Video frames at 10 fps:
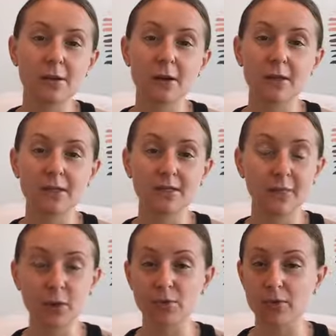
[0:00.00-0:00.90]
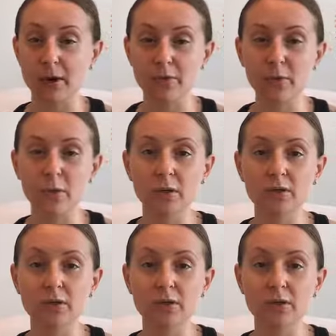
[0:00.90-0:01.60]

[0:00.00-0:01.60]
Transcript: on farms around the world,